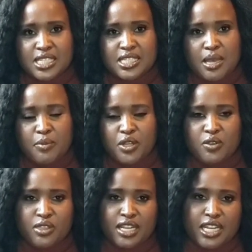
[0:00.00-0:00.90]
somebody
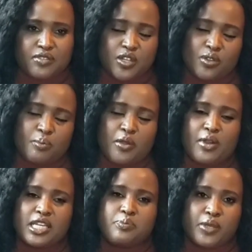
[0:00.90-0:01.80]
on the left and on my
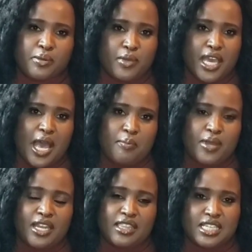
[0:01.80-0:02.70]
right picked me up,
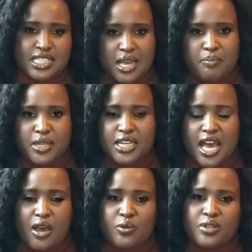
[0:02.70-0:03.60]
and they sat me
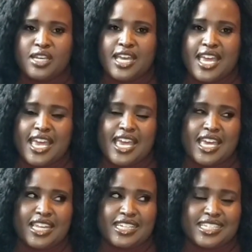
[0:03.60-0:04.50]
down.
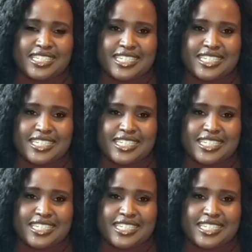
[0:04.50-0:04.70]
And